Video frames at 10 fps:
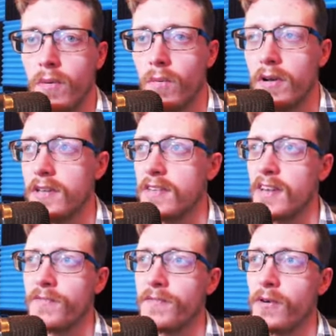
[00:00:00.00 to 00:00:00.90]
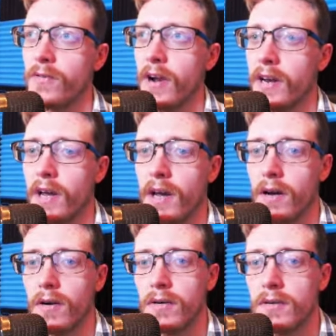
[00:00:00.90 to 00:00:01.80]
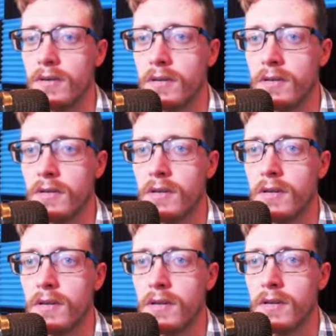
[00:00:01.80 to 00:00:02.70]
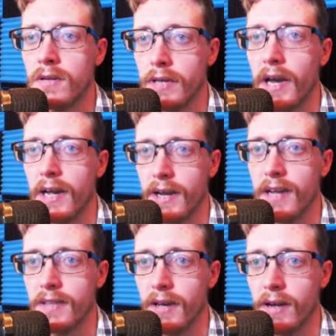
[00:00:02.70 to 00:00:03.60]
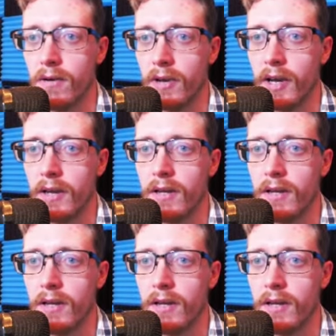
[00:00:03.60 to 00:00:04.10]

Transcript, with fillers: Well, he's eating food right now. Yeah, I got that. Okay.